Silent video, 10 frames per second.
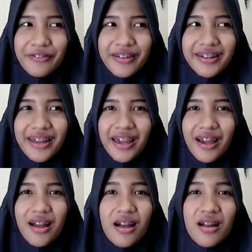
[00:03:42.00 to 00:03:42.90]
after
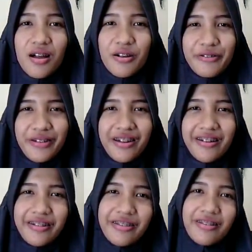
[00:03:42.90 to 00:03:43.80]
that we
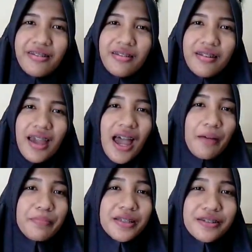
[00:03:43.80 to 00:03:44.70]
are
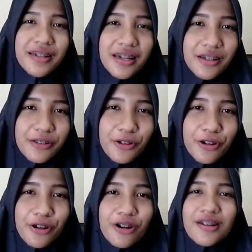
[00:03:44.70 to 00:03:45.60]
happy
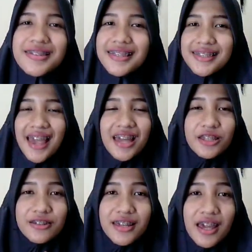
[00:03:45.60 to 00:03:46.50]
together
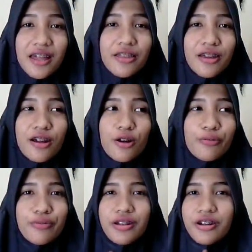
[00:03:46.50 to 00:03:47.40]
sad
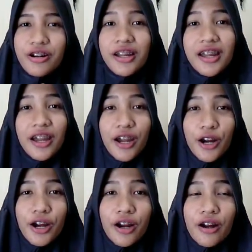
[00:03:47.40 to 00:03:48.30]
together we
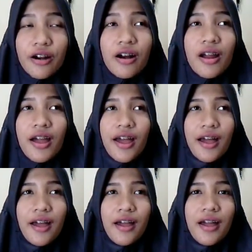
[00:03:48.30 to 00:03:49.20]
care
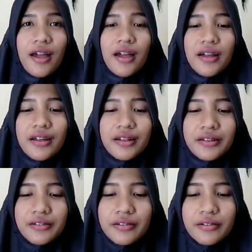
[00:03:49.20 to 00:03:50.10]

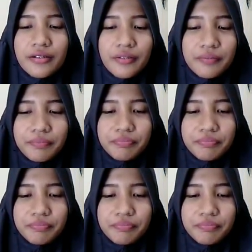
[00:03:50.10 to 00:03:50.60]
and